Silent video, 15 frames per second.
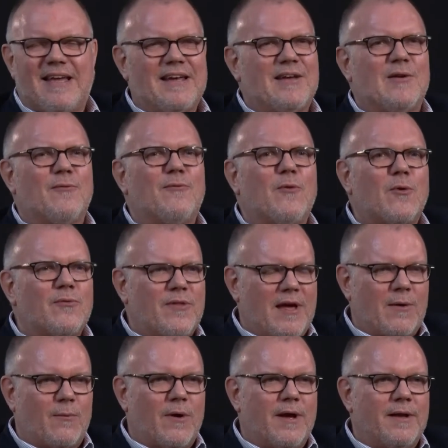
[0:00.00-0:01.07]
I can afford
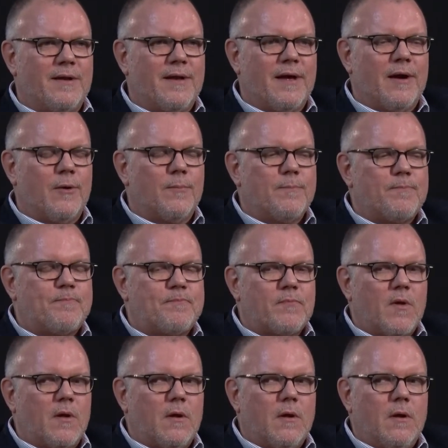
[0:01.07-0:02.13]
that right now.
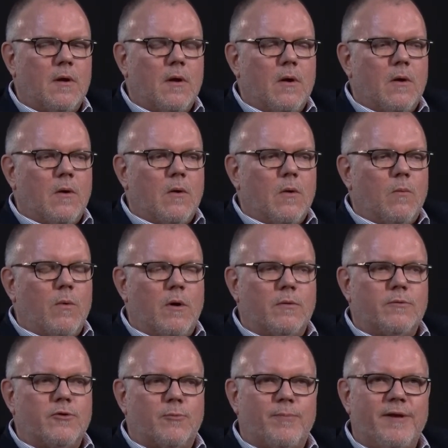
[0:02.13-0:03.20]

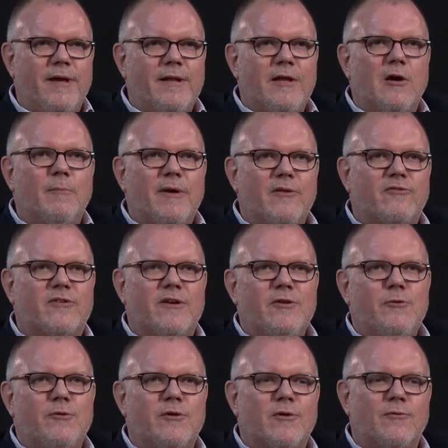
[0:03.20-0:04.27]
Well, your P&L may say
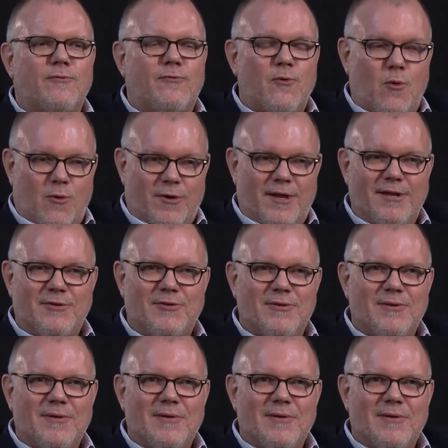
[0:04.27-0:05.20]
you can afford it,